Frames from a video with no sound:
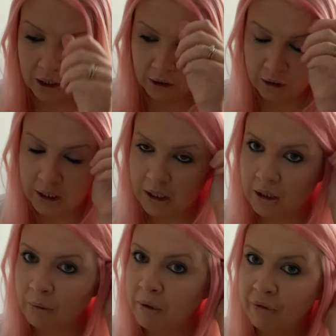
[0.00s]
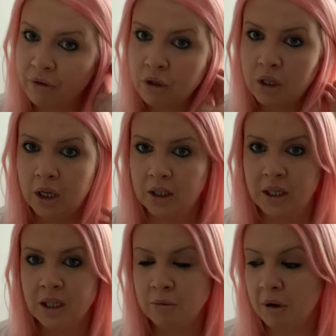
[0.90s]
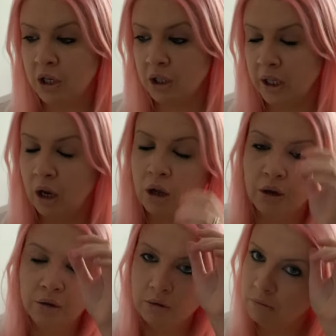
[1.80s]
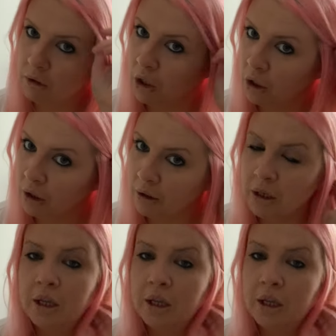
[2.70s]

because like I said when I first started especially on her